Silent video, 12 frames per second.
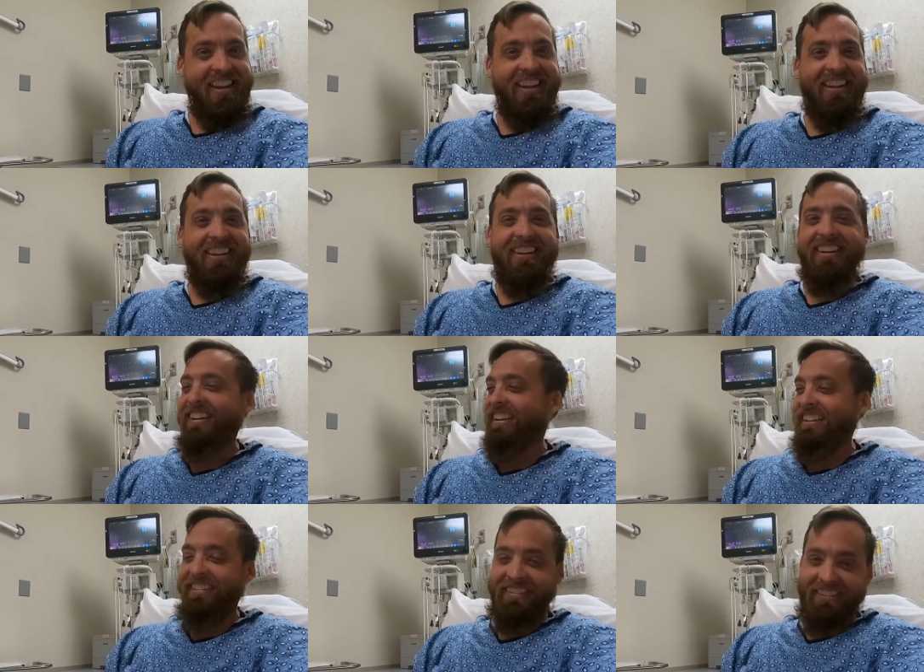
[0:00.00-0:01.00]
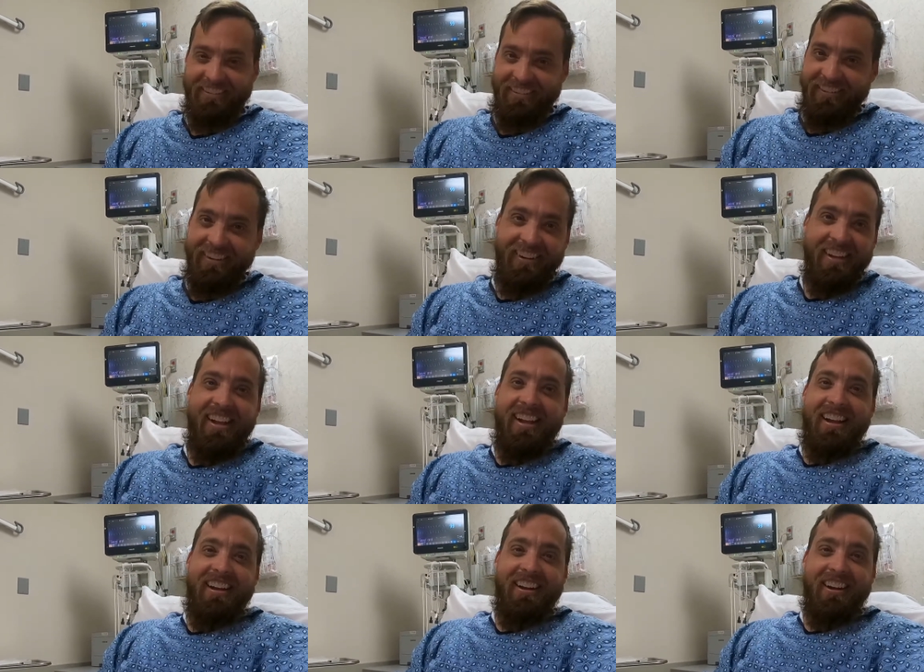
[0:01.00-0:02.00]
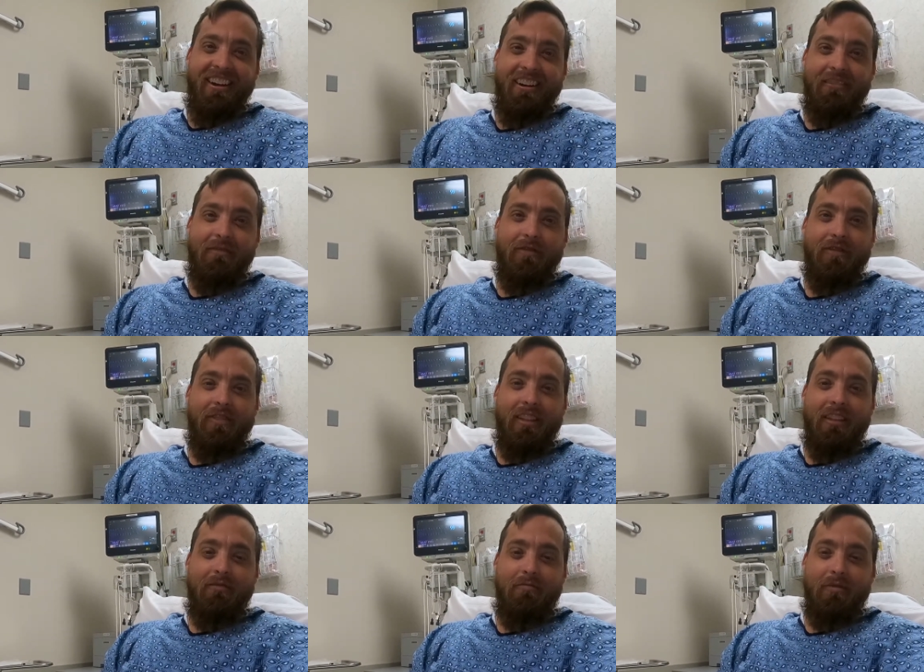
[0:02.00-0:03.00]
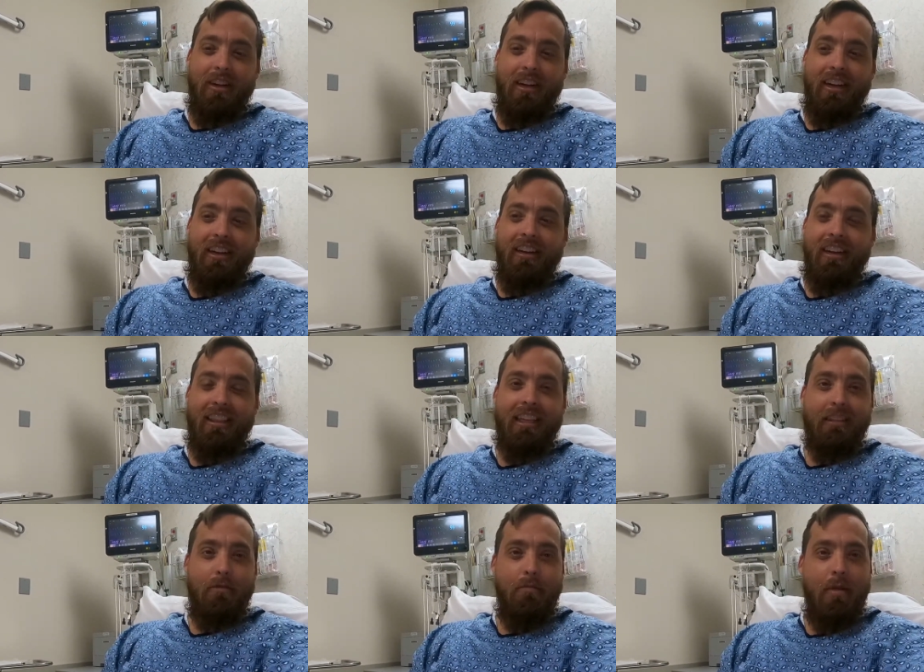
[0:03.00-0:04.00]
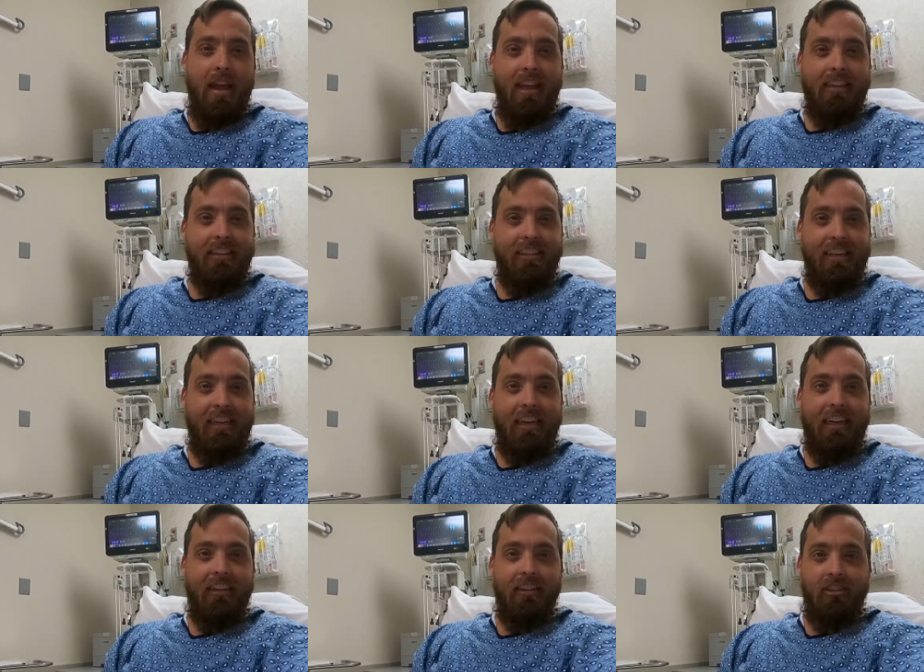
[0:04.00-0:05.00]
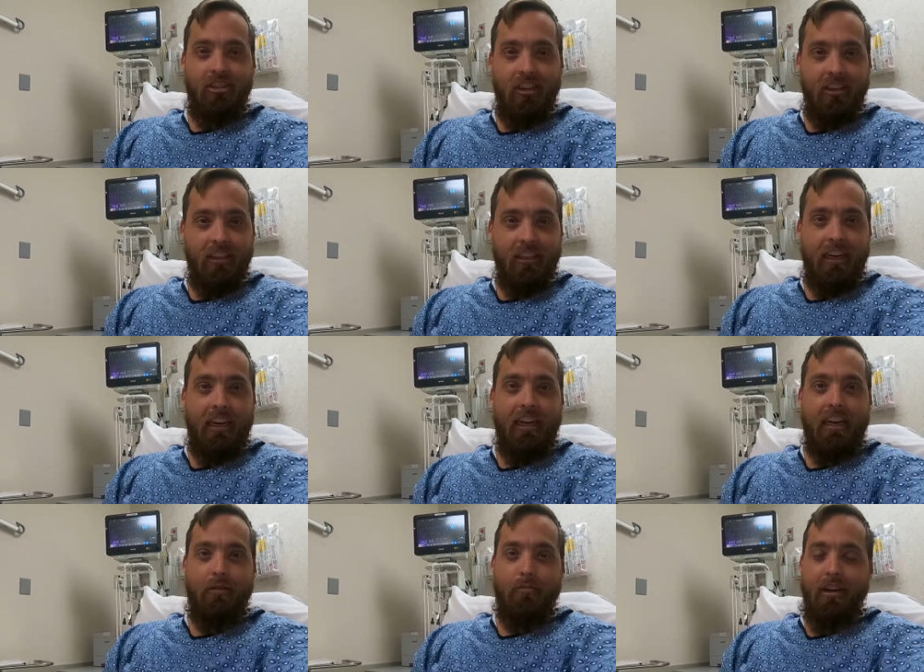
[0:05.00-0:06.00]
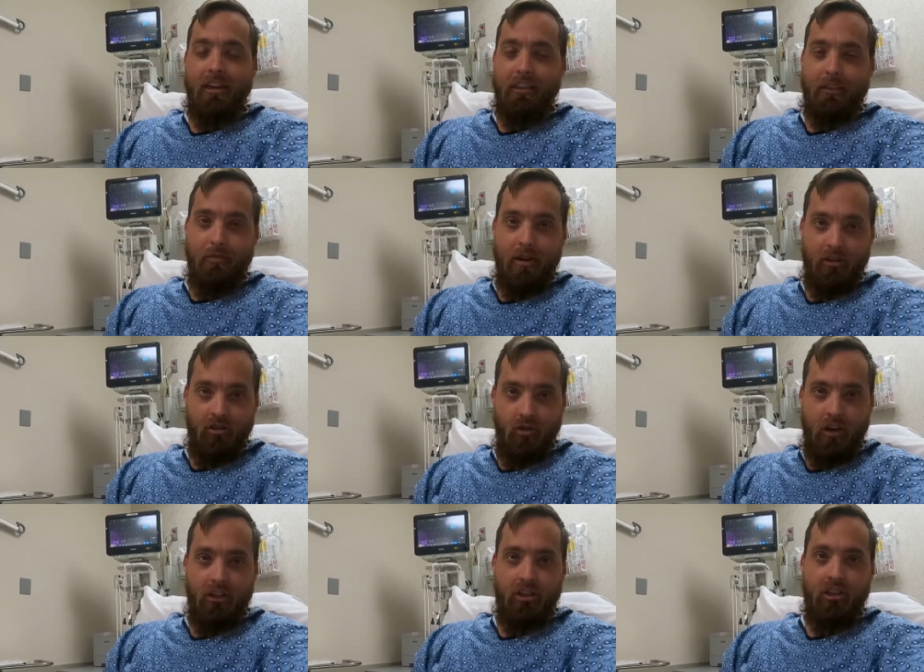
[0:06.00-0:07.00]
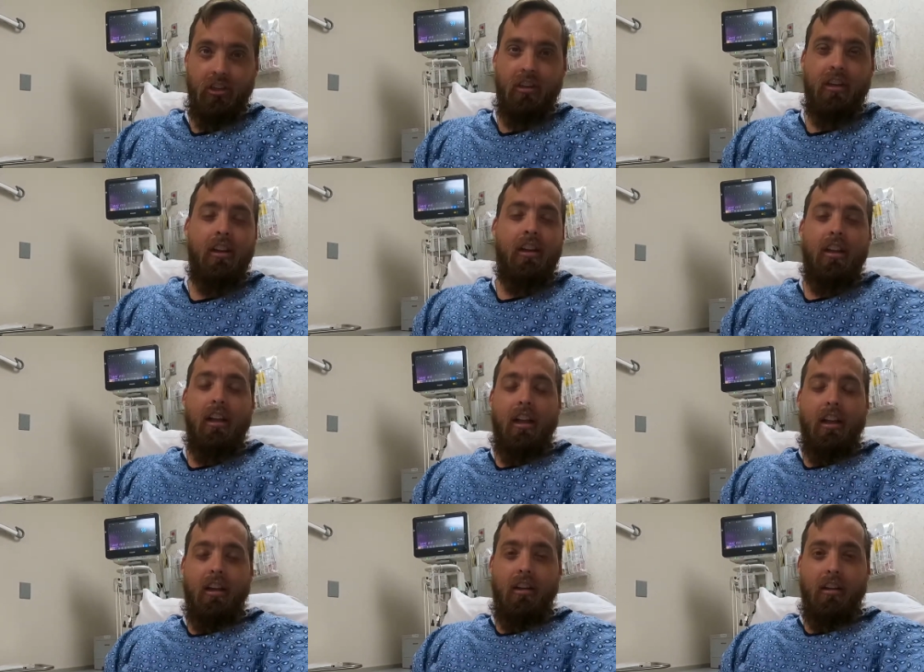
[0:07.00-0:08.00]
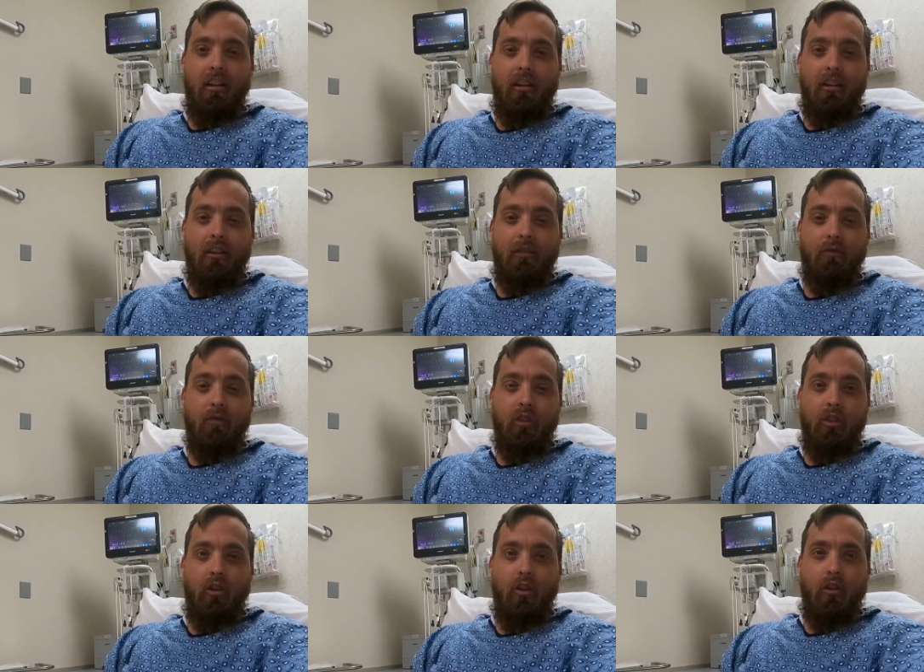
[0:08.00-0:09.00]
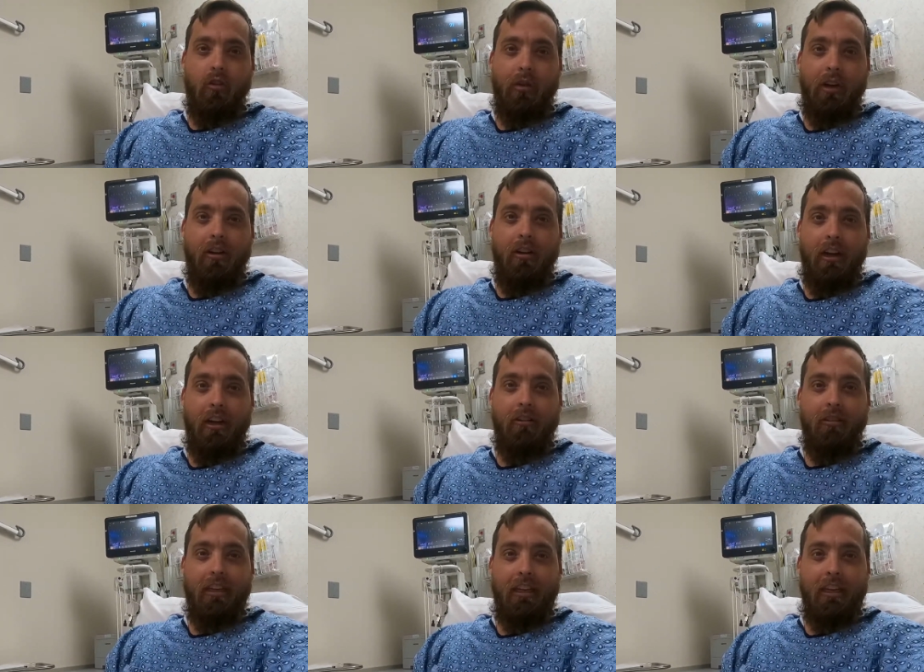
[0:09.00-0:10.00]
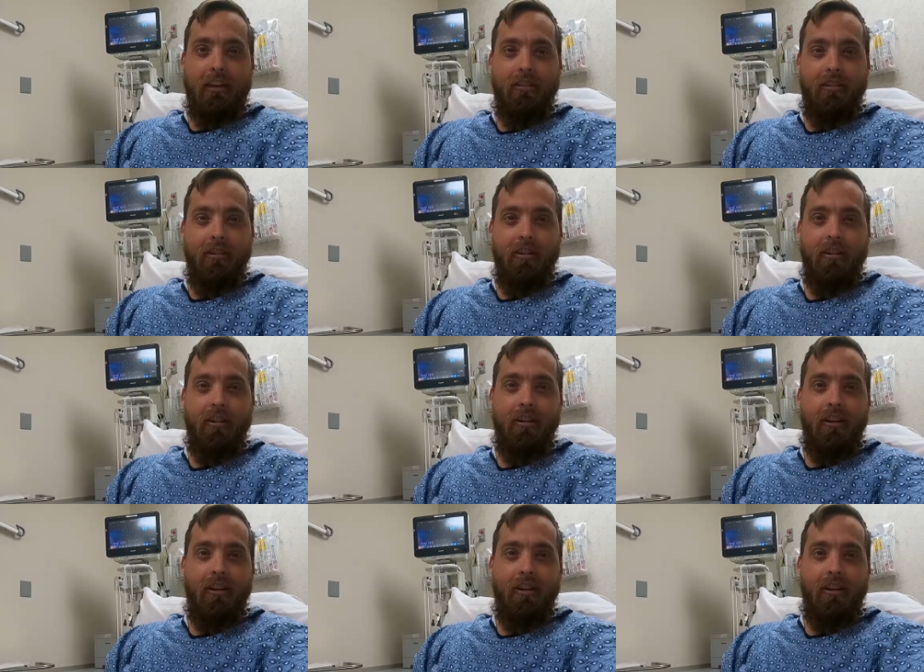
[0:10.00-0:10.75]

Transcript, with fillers: I don't know. Um, but I think the meds need adjusting, and I might need some hydration. Um, so we are here at the ER